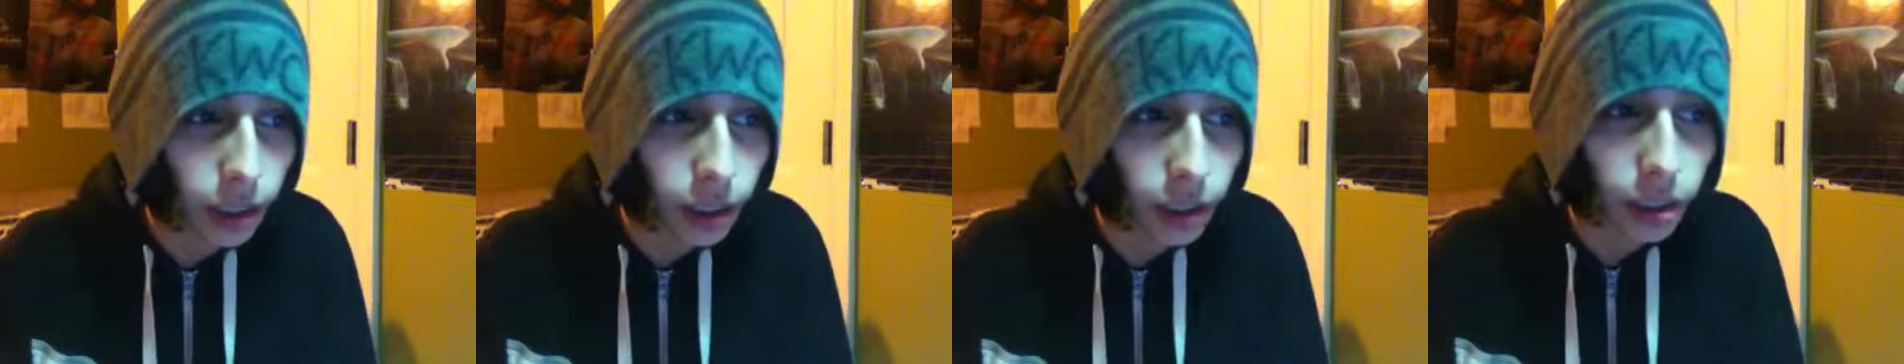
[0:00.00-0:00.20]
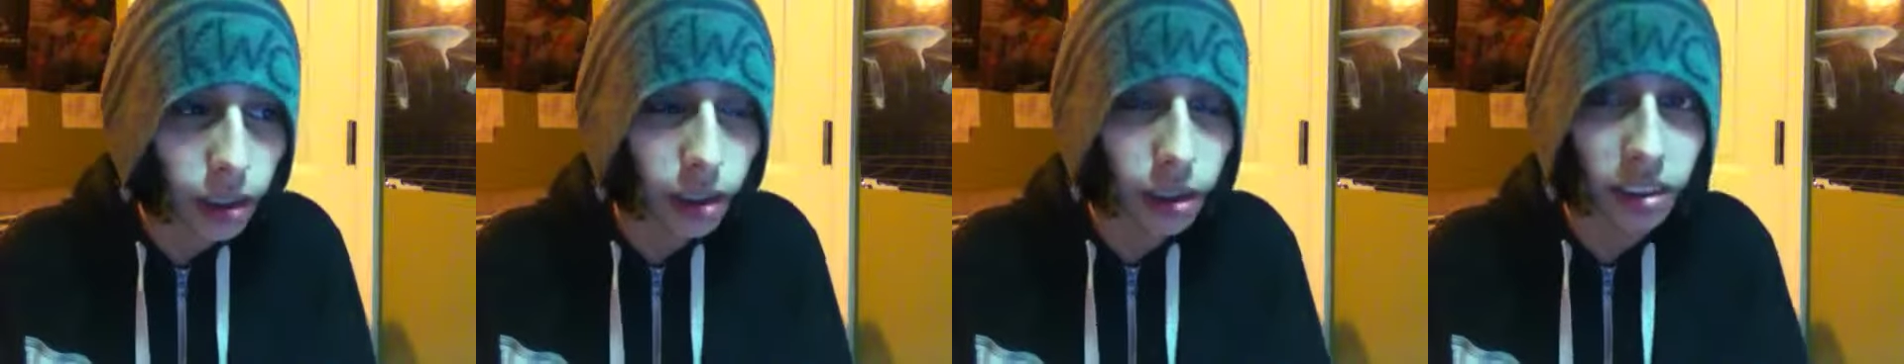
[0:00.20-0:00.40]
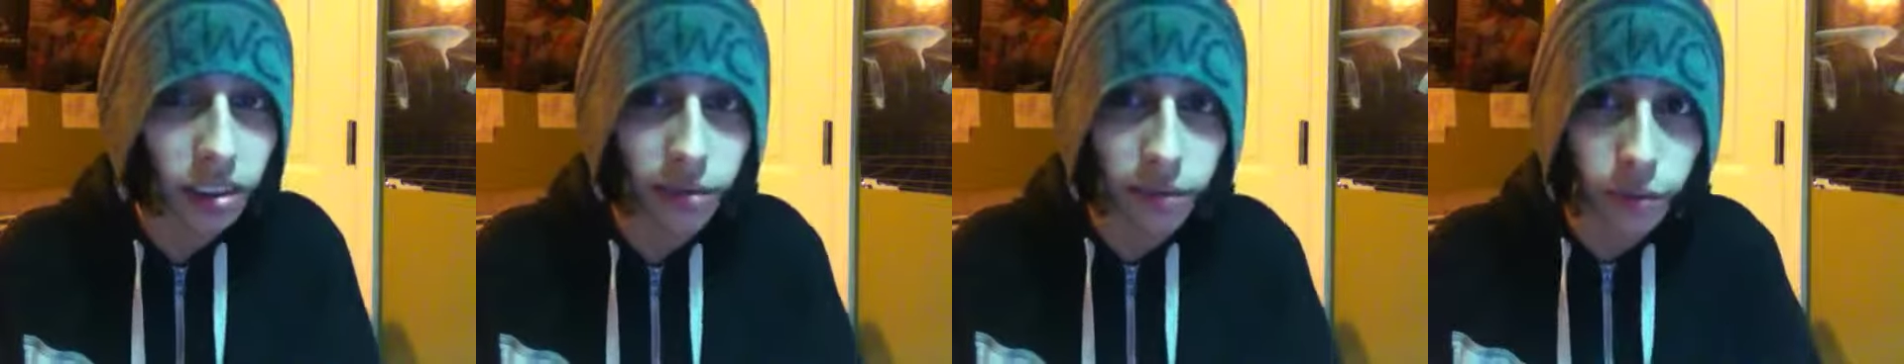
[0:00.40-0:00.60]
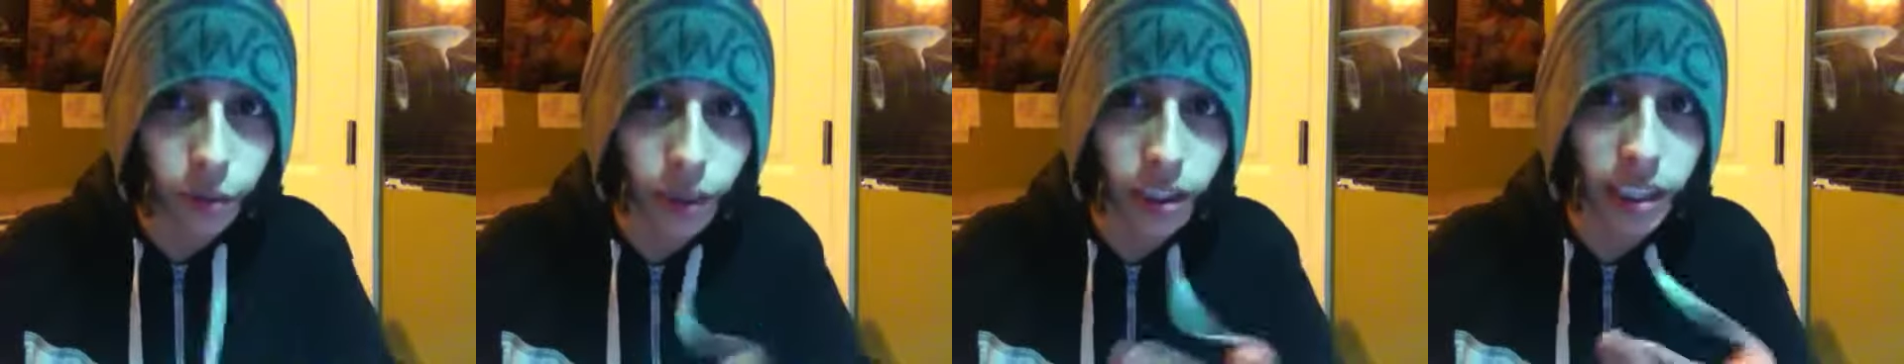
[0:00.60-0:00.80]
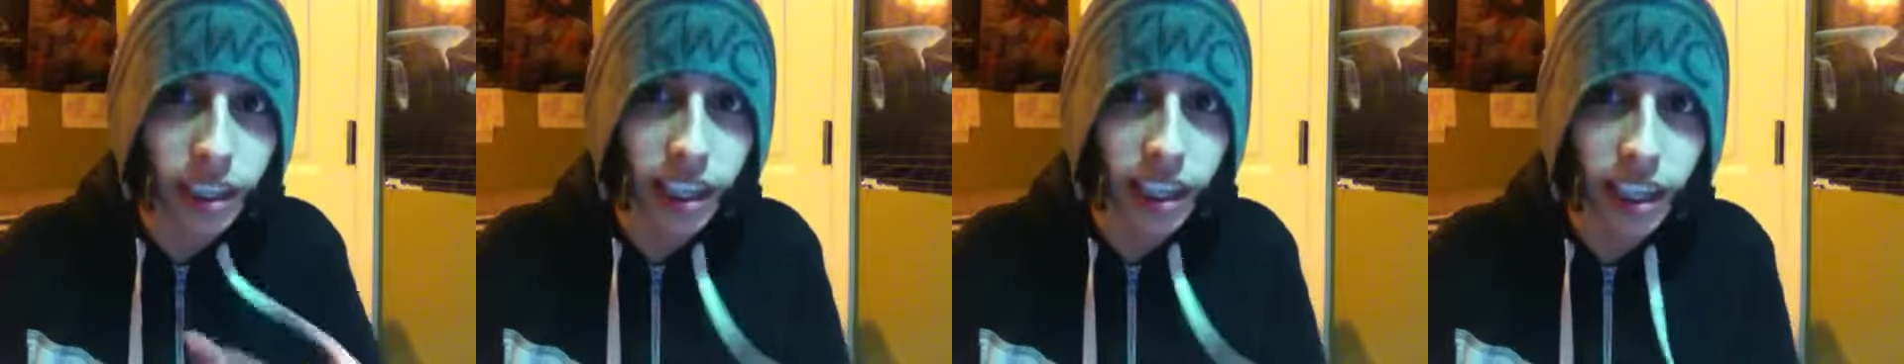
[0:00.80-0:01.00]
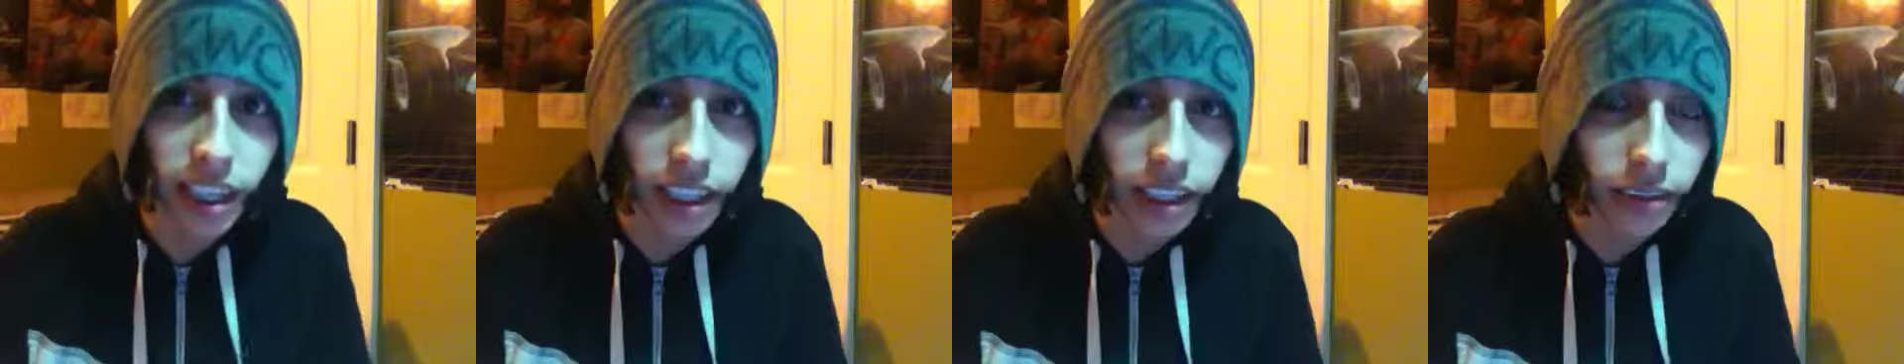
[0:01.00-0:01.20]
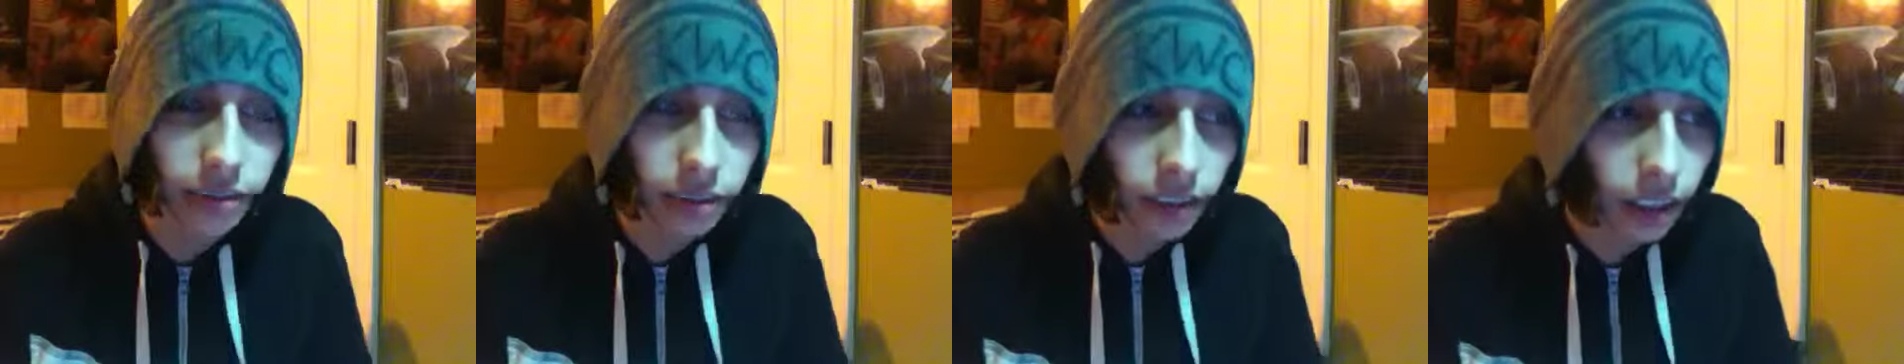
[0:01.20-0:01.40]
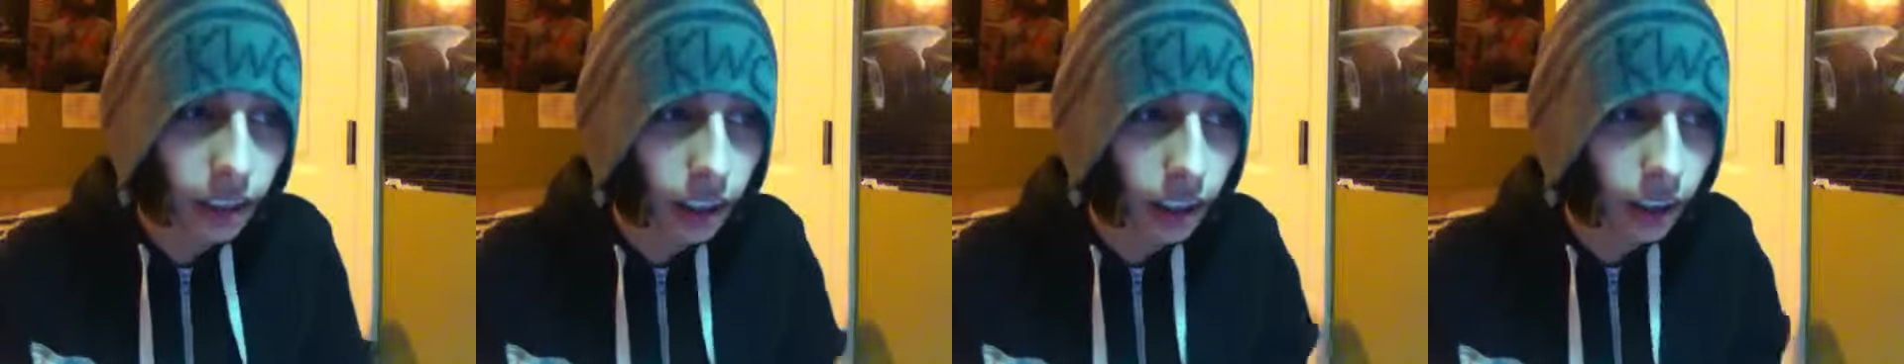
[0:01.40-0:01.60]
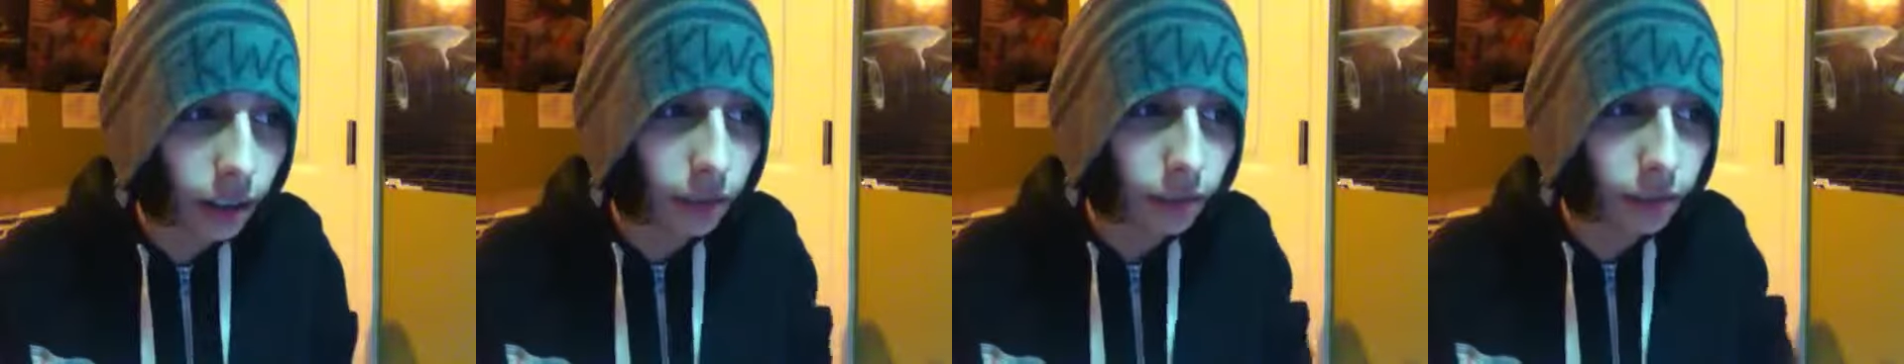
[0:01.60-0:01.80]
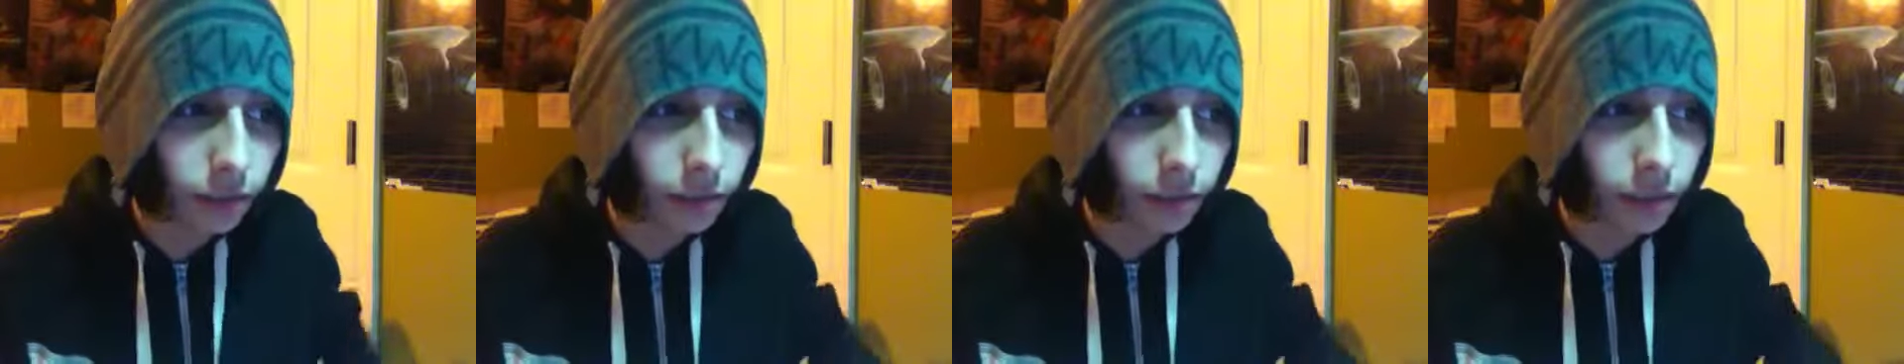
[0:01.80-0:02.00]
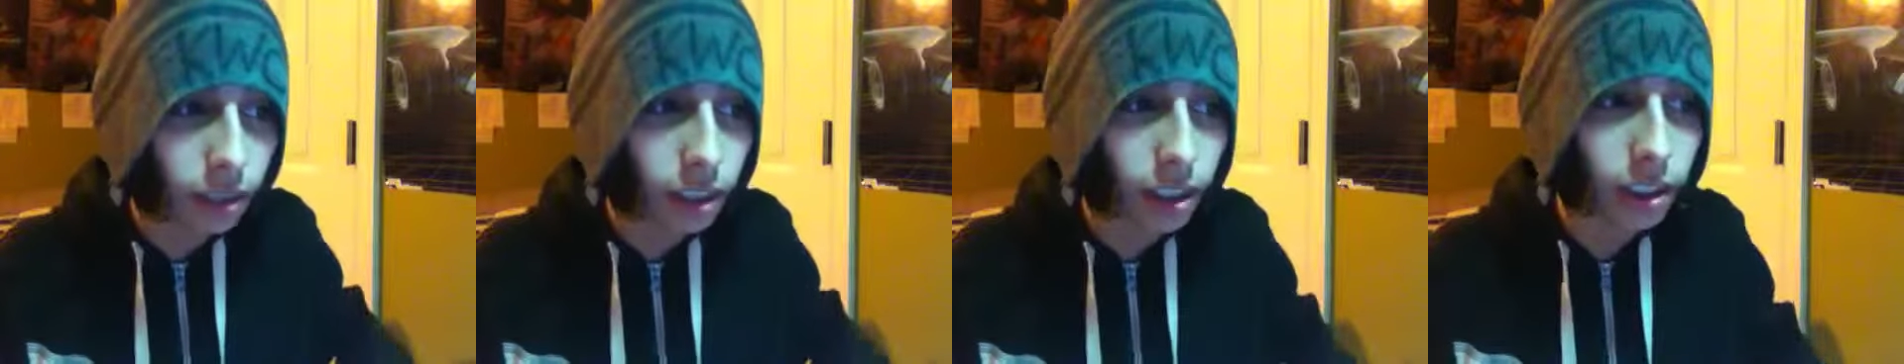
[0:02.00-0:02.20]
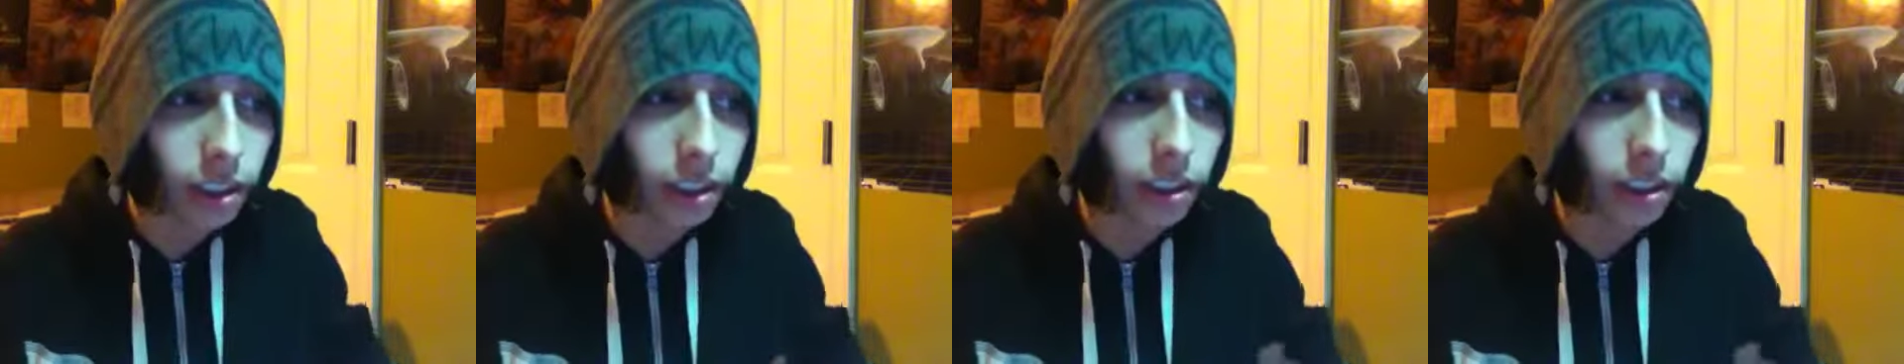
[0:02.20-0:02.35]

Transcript: because of the voice I have. Because